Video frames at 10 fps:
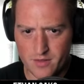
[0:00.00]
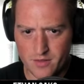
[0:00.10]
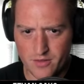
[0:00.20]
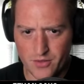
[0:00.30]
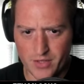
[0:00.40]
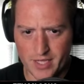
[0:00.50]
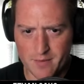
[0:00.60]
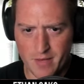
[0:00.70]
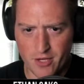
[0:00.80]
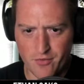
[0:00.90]
So they're going to
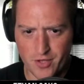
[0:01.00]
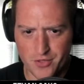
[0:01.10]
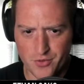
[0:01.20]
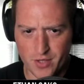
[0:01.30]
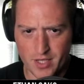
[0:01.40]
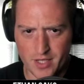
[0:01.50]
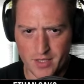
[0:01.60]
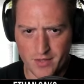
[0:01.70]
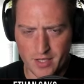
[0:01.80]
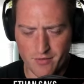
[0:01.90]
manifest dread,
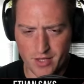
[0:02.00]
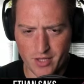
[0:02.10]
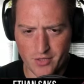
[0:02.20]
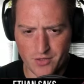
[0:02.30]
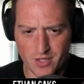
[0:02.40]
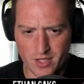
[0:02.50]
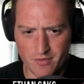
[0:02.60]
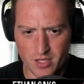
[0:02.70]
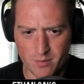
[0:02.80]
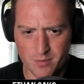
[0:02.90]
and then if they turn stuff
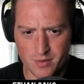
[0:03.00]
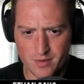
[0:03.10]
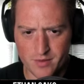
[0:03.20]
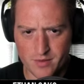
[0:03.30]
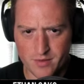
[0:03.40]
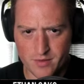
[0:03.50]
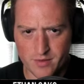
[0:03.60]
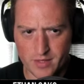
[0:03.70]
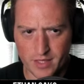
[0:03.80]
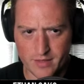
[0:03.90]
up,
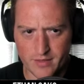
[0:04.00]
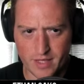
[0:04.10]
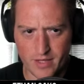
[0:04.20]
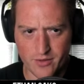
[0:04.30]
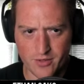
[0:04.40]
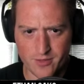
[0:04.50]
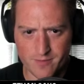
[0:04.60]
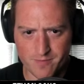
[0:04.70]
Gets a counter.